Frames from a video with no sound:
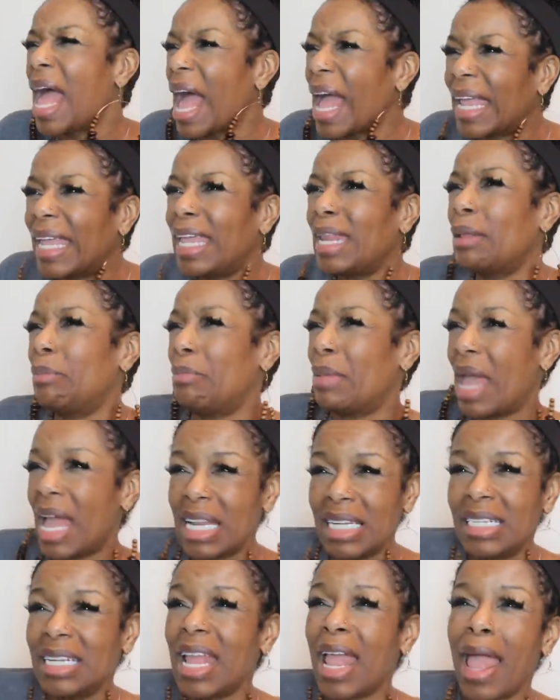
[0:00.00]
I can't
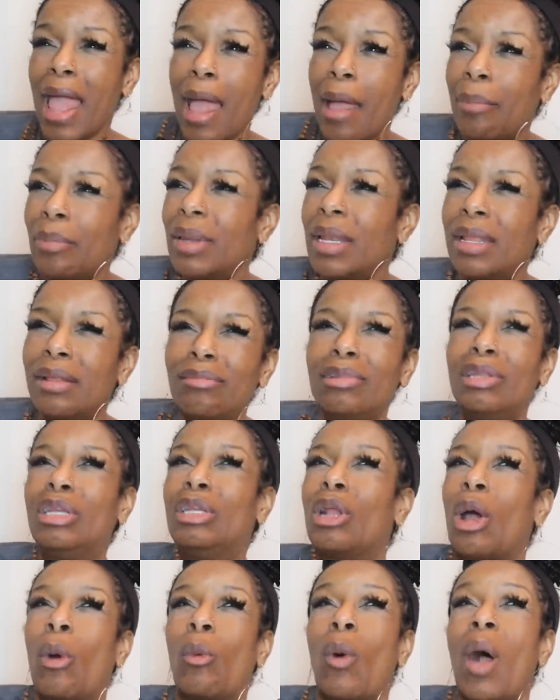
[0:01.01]
imagine it happening.
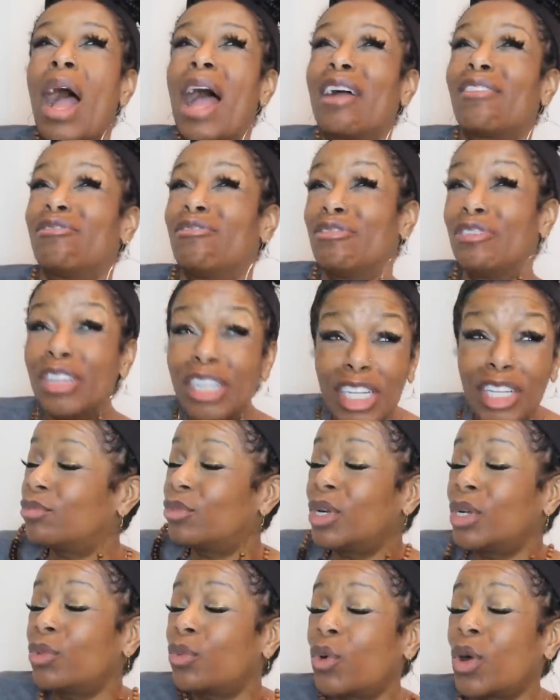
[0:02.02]
You know why I really
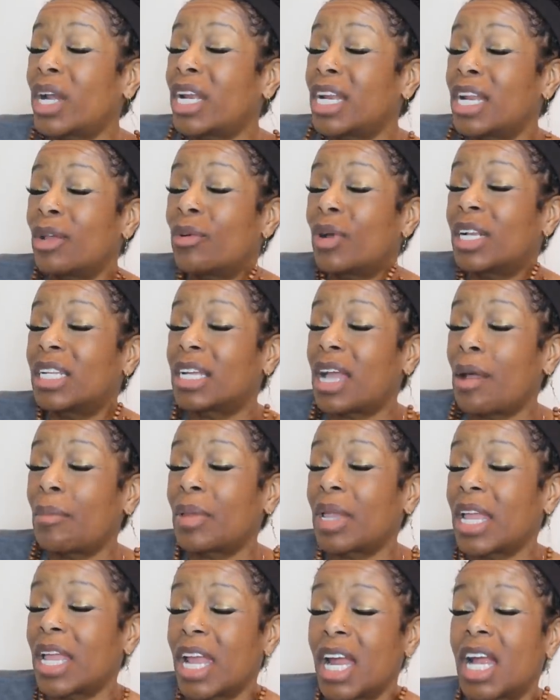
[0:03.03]
wouldn't want anyone to
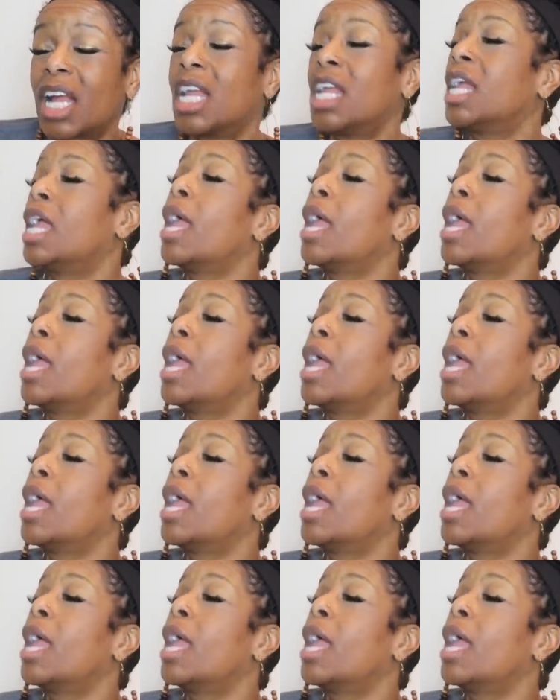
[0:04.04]
come in here.